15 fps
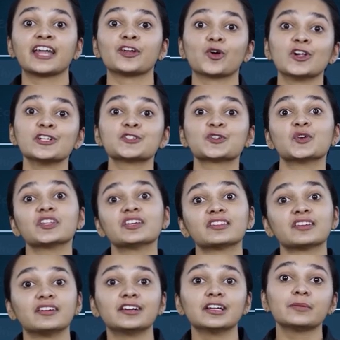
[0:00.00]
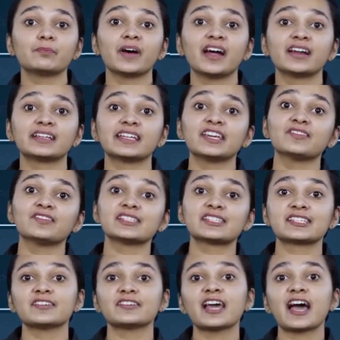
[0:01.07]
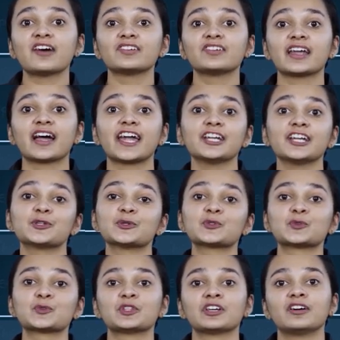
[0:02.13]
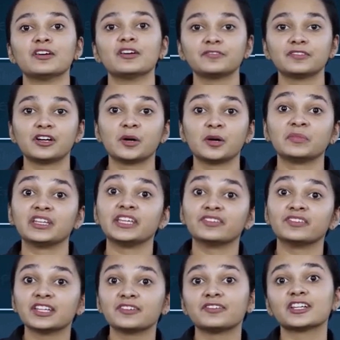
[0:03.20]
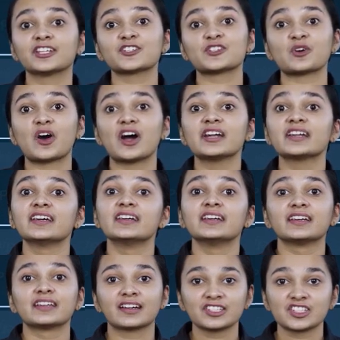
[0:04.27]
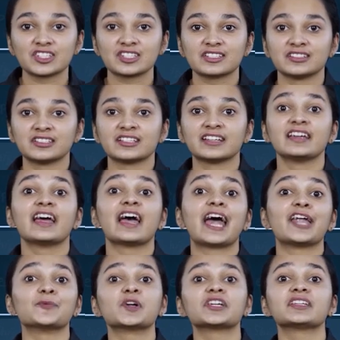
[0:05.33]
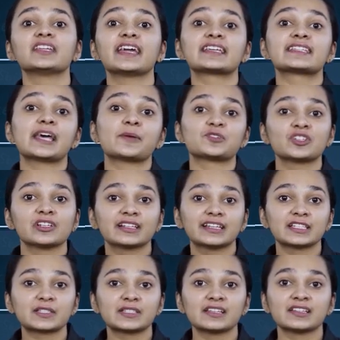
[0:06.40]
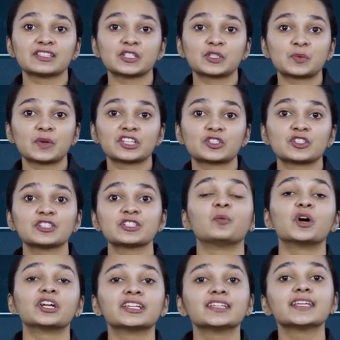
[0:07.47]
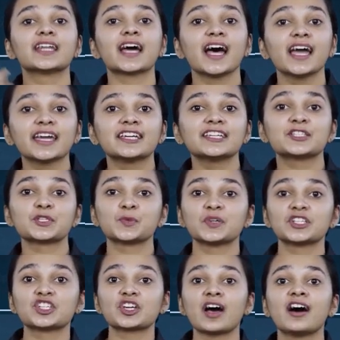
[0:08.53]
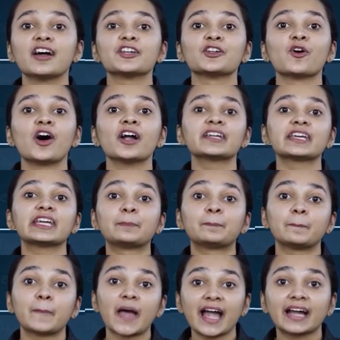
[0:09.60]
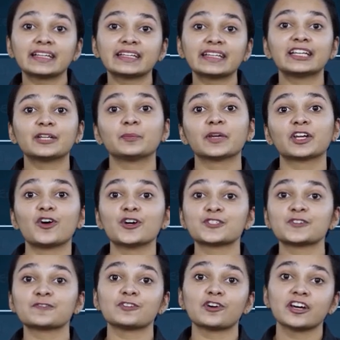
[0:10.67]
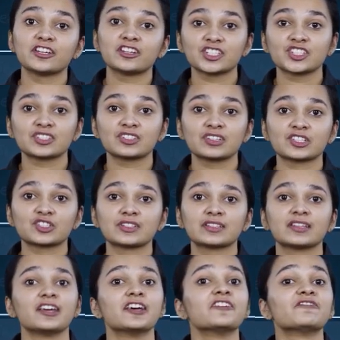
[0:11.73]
and also the third party will still have a right to sue the firm even if it is not registered. And what are the exceptional case, uh, situations? What are the rights which are not impacted because of non-registration?